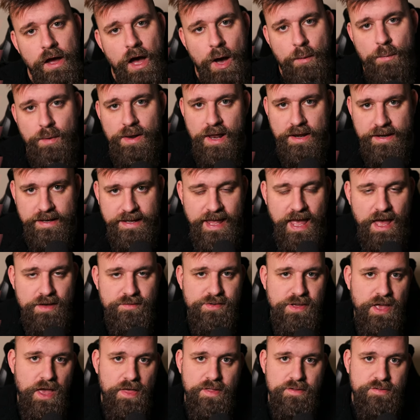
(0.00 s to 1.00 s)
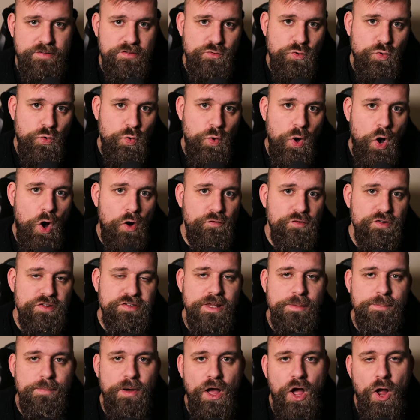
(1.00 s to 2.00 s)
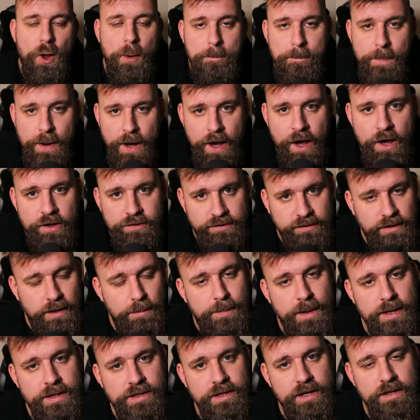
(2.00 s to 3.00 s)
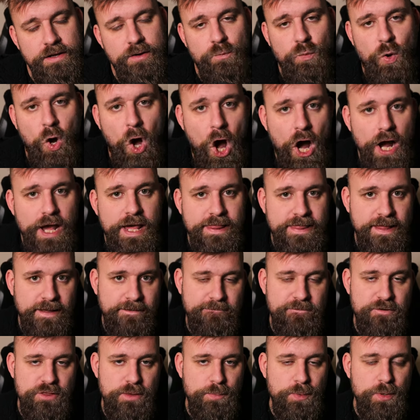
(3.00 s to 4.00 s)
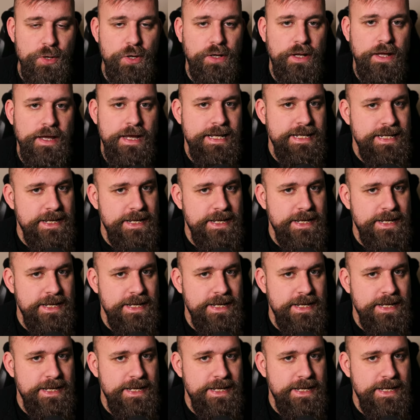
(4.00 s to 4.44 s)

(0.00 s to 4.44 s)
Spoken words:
I will add a caveat. This is all obviously my own personal opinion and what I think for the book.